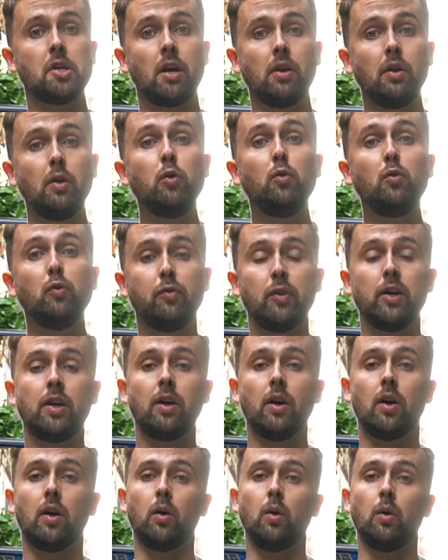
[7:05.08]
a new
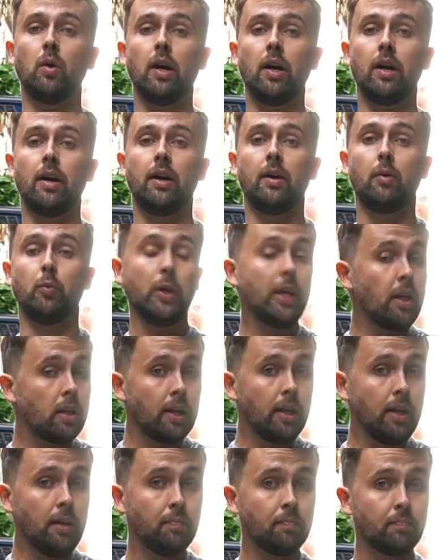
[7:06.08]
video
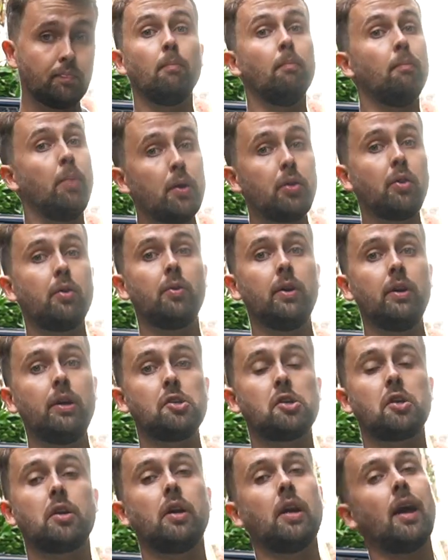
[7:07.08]
weekly, but they're
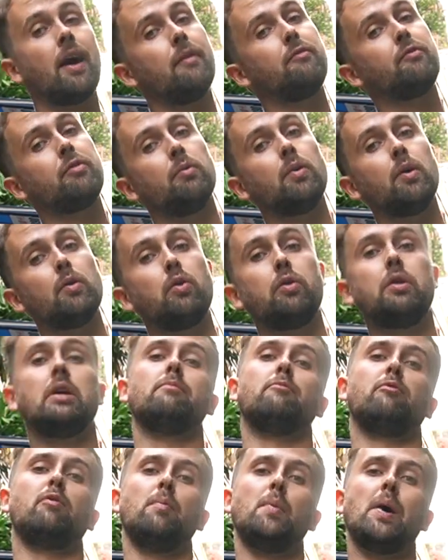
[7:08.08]
each going to have their own theme
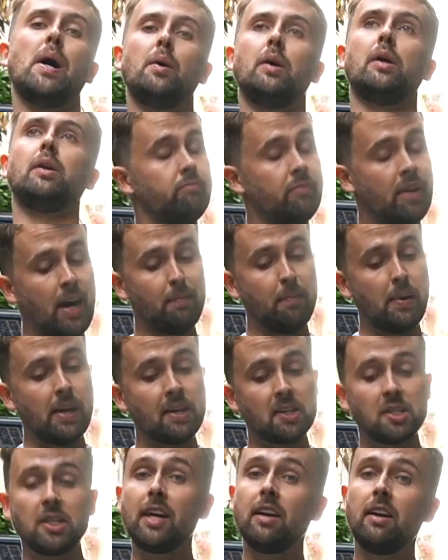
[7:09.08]
from now on. That
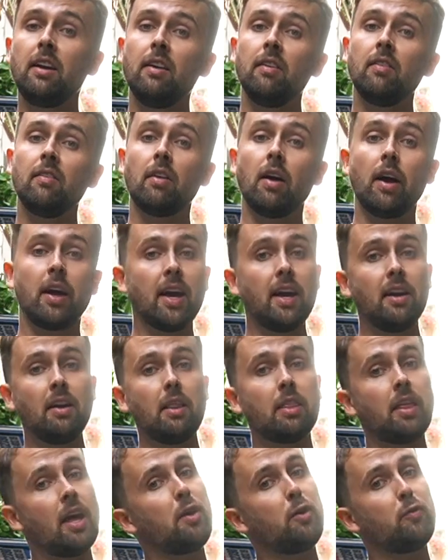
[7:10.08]
being said, again,
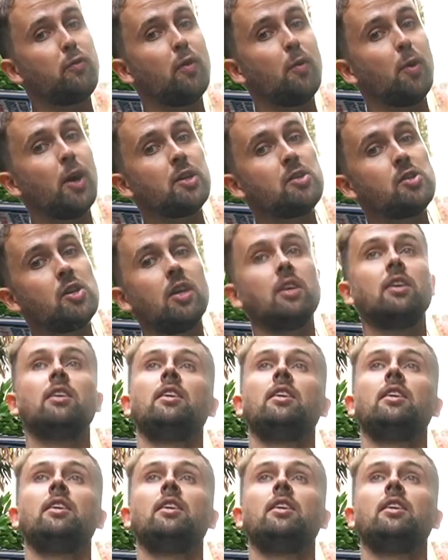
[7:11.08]
thank you for watching,